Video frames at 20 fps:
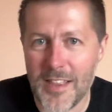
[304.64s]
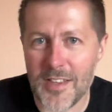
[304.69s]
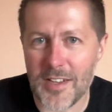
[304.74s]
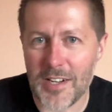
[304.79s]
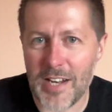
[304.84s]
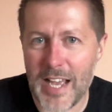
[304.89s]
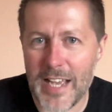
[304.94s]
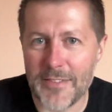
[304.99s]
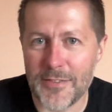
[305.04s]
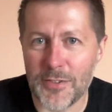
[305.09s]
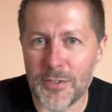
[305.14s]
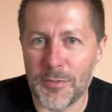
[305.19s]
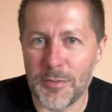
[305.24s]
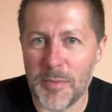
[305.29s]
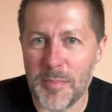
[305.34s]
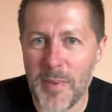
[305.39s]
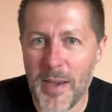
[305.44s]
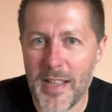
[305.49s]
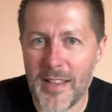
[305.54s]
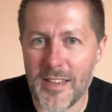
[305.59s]
their life could be
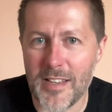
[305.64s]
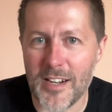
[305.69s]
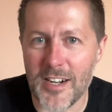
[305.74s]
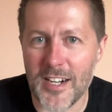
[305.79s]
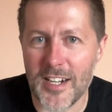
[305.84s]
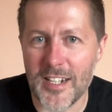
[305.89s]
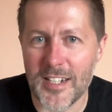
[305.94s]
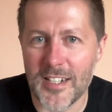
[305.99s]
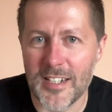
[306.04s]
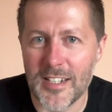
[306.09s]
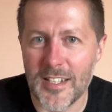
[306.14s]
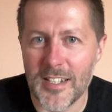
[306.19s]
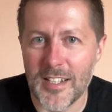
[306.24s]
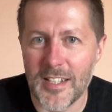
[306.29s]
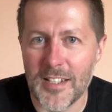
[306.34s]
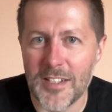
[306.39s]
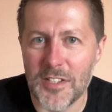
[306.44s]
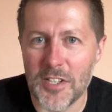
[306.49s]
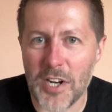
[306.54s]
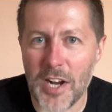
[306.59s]
better,
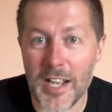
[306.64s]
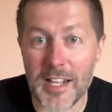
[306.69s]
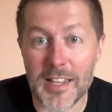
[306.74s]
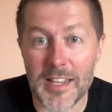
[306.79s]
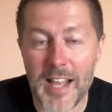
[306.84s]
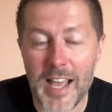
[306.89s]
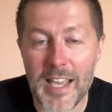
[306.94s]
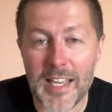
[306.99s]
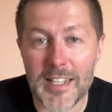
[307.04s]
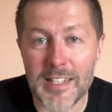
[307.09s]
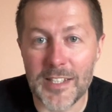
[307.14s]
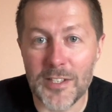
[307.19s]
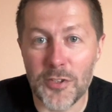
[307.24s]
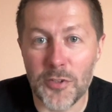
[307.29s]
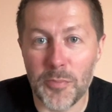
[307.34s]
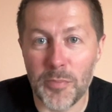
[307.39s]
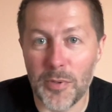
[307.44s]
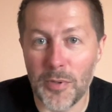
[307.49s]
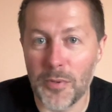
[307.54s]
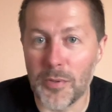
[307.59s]
they're unlikely to
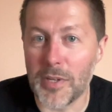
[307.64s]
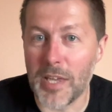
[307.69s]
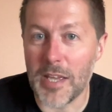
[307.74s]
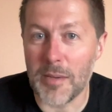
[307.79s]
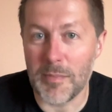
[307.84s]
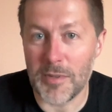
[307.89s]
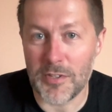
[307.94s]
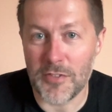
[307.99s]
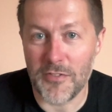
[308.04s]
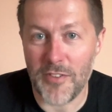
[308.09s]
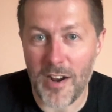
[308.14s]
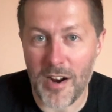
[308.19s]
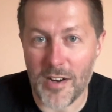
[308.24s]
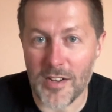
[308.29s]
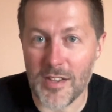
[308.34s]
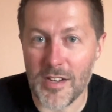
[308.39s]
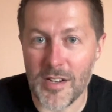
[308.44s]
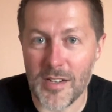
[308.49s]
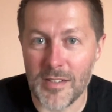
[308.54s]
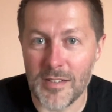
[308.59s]
be looking much
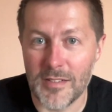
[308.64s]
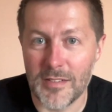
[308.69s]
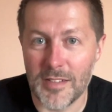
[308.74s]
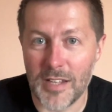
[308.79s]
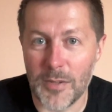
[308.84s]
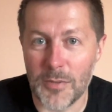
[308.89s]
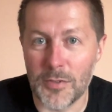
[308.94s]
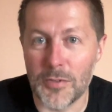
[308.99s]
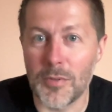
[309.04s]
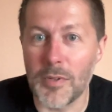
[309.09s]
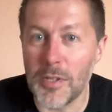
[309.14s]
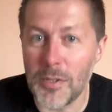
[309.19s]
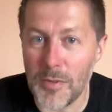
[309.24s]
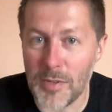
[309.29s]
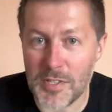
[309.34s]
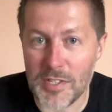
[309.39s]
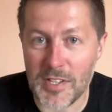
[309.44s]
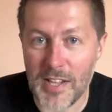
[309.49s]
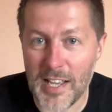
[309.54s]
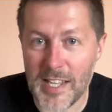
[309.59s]
farther. They will treat you
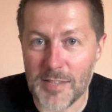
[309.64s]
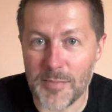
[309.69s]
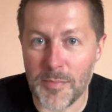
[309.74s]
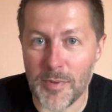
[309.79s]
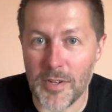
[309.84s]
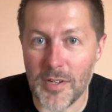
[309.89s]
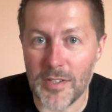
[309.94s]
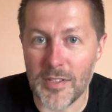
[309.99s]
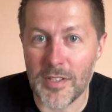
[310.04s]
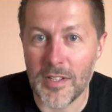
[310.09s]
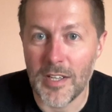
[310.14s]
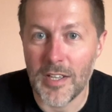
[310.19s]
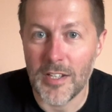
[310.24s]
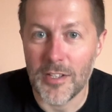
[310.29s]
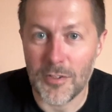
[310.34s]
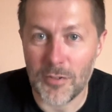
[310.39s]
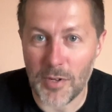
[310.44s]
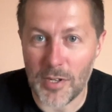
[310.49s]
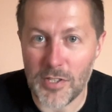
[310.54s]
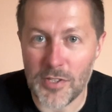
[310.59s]
as an expert,
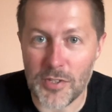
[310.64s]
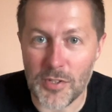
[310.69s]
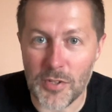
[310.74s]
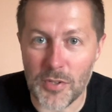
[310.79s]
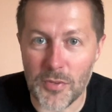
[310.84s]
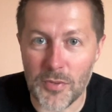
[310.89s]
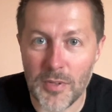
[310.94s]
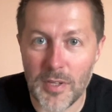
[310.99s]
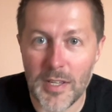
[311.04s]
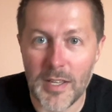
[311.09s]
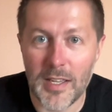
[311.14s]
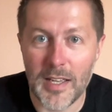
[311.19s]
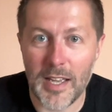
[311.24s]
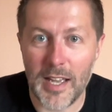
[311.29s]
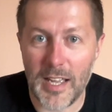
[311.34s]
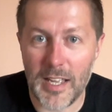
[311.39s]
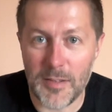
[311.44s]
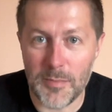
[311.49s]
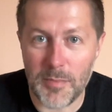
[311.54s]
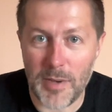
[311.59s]
trust you,
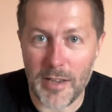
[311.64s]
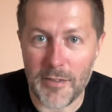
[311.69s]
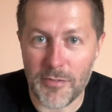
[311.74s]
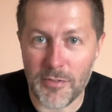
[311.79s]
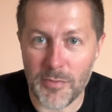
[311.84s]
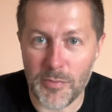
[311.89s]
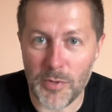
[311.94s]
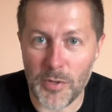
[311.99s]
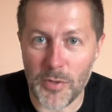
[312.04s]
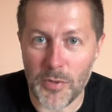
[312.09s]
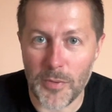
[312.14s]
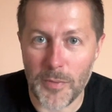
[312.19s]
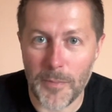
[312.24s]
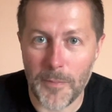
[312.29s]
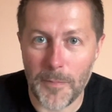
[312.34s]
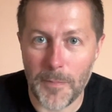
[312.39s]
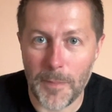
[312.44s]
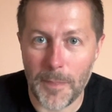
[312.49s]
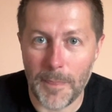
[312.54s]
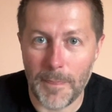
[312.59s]
and buy from you.
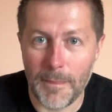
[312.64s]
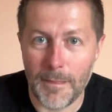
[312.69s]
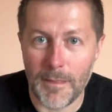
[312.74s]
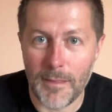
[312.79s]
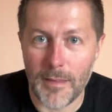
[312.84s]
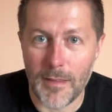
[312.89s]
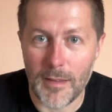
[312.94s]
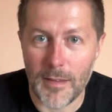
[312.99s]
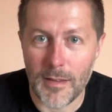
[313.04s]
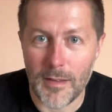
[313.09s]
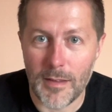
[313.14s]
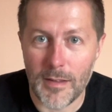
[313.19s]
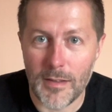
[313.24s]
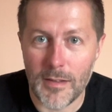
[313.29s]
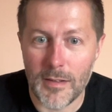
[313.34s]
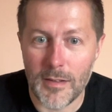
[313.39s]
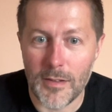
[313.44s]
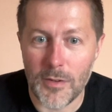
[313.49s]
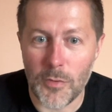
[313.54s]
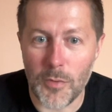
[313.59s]

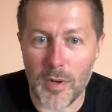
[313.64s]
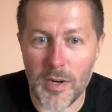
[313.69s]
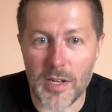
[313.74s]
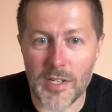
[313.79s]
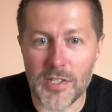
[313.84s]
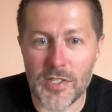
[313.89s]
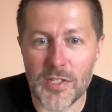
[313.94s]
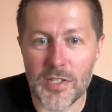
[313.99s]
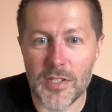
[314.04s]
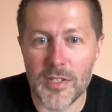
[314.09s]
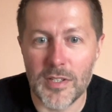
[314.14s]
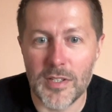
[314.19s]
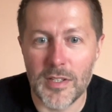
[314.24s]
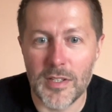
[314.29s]
Whereas